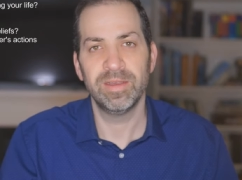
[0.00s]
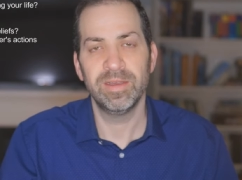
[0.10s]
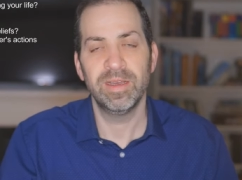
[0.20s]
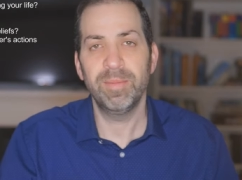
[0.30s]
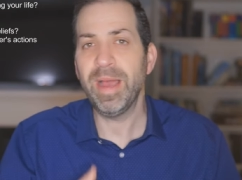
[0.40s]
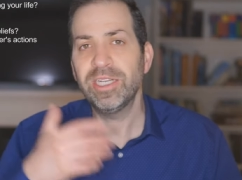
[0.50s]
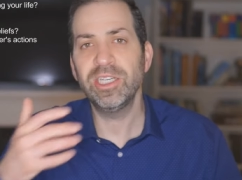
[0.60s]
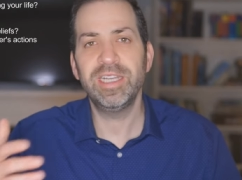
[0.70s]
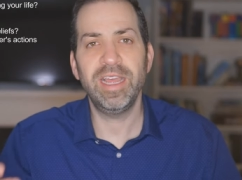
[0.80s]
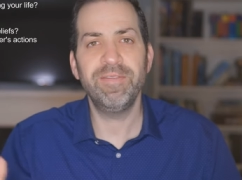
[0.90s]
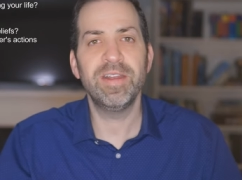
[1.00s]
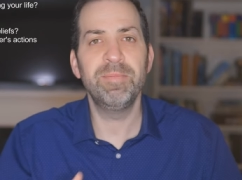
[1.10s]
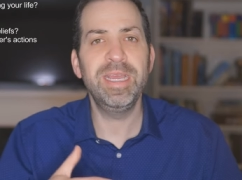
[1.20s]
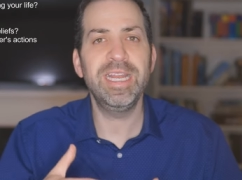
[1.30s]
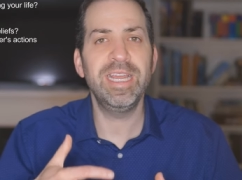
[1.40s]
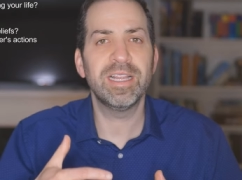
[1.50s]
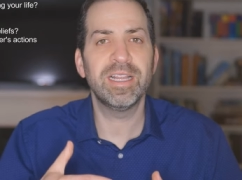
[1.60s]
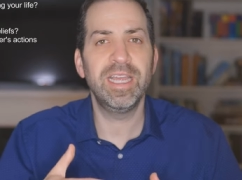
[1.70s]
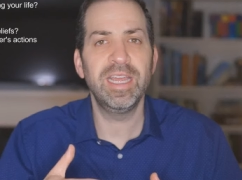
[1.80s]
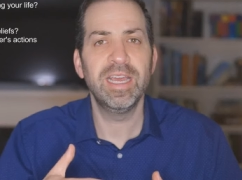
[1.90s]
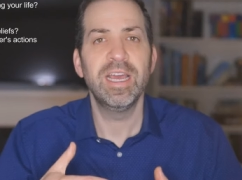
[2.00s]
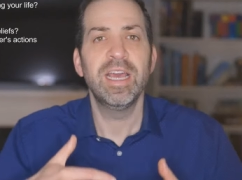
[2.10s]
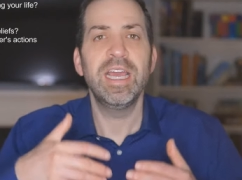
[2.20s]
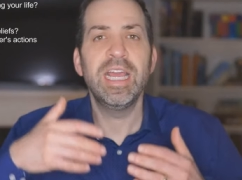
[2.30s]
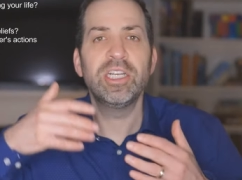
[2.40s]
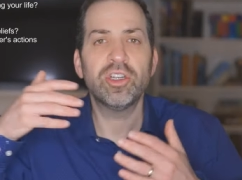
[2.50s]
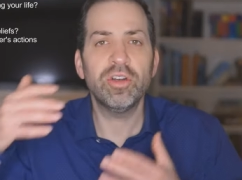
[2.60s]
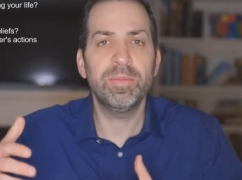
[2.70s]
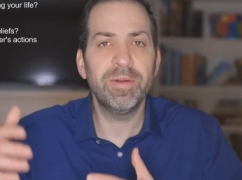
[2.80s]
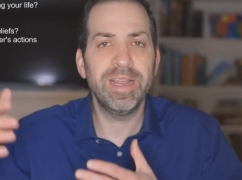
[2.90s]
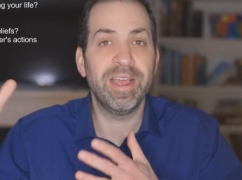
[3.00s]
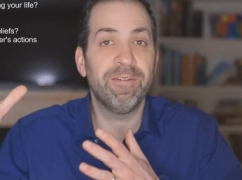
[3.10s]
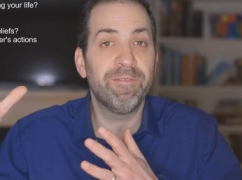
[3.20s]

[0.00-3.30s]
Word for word: Imagine David immediately interpreting a